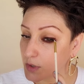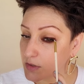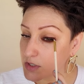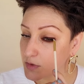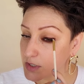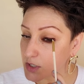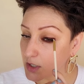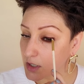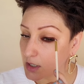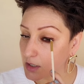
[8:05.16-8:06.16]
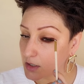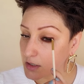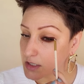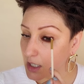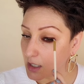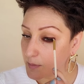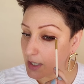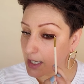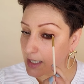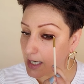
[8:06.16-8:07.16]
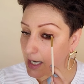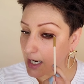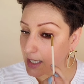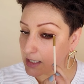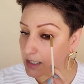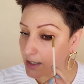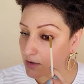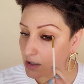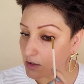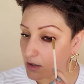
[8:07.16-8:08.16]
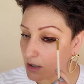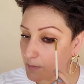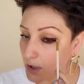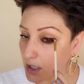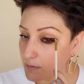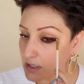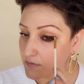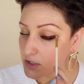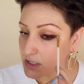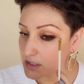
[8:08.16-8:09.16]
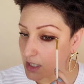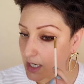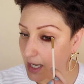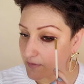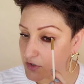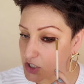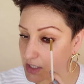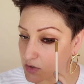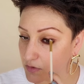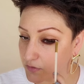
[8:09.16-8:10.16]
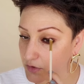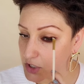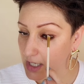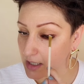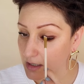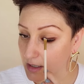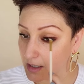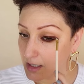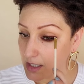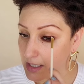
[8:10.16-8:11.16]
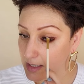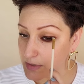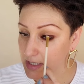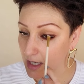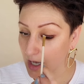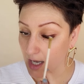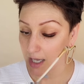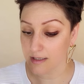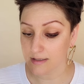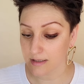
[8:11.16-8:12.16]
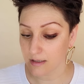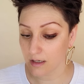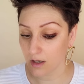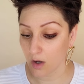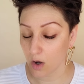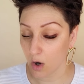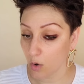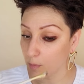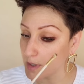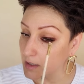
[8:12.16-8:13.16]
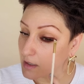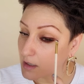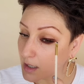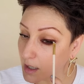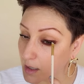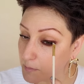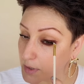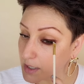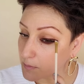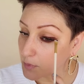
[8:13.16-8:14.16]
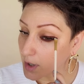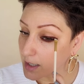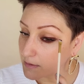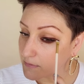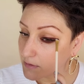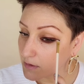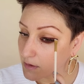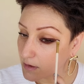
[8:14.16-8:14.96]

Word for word: when you do a dark color on top and a lighter color on bottom, even just a half a shade to a full shade, it keeps the eyes open and big and bright